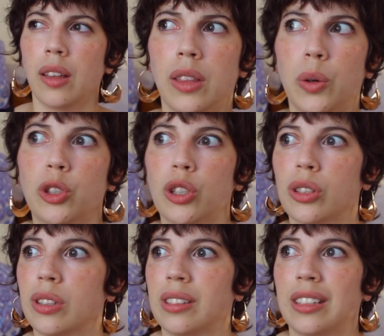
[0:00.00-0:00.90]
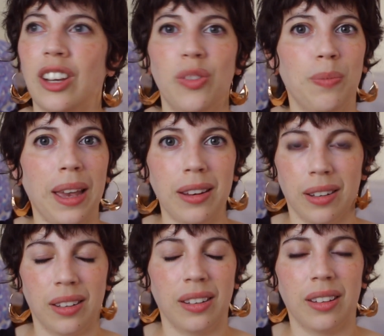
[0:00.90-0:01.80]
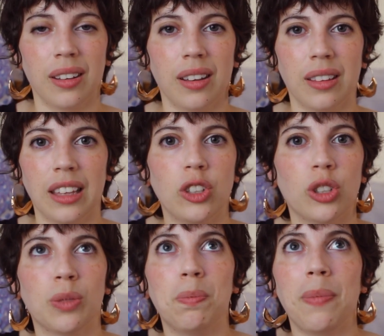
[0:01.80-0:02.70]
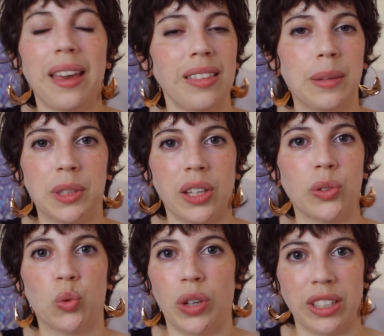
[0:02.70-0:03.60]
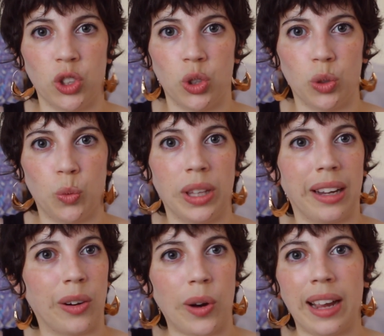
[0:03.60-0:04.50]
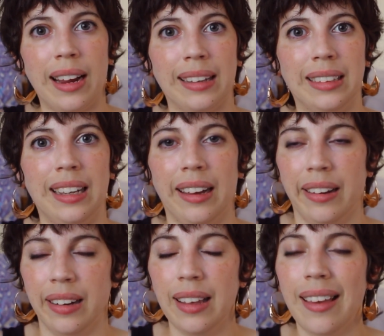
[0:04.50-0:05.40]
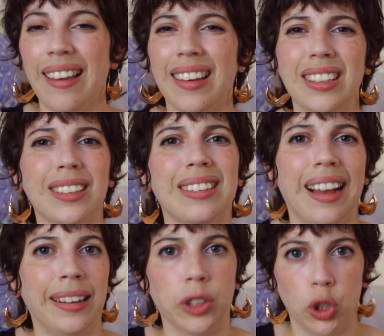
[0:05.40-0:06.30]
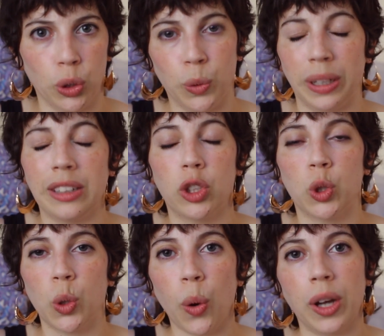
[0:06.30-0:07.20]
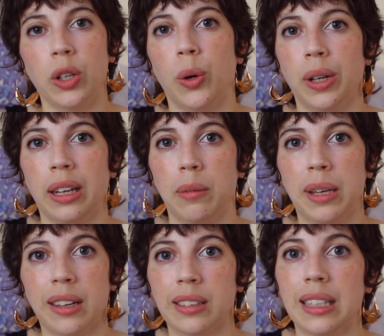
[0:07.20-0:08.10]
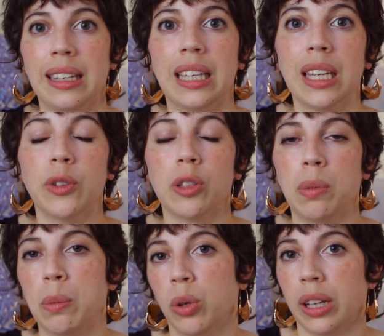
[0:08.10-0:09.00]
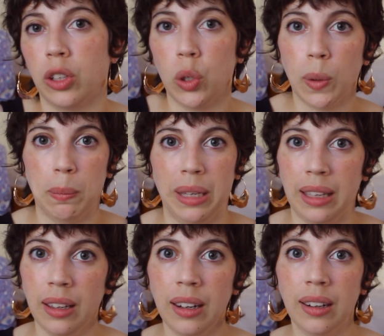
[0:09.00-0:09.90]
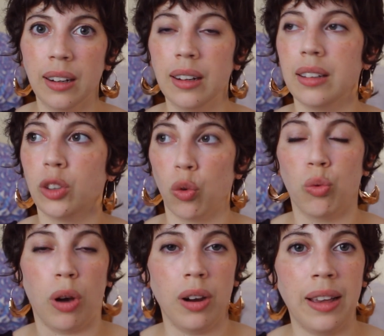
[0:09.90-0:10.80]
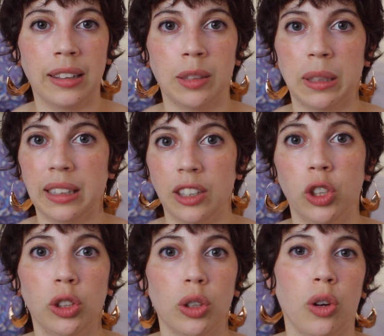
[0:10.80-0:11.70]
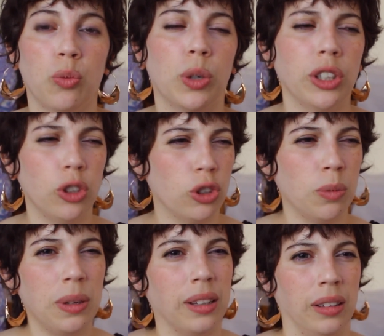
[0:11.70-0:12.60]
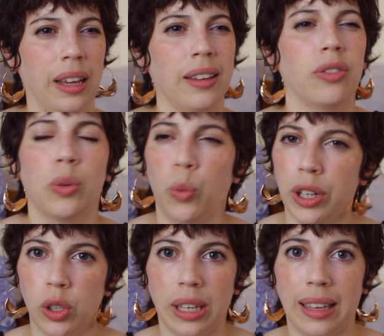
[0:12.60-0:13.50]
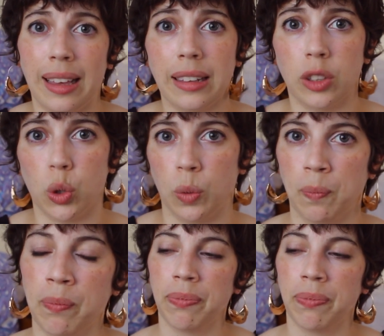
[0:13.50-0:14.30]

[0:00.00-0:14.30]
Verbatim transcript: They were just self-made. They just made themselves rich with a great idea. And it's not true, and it's so annoying because it gives people like you and me the wrong expectations of where you should be in life and where you can get to.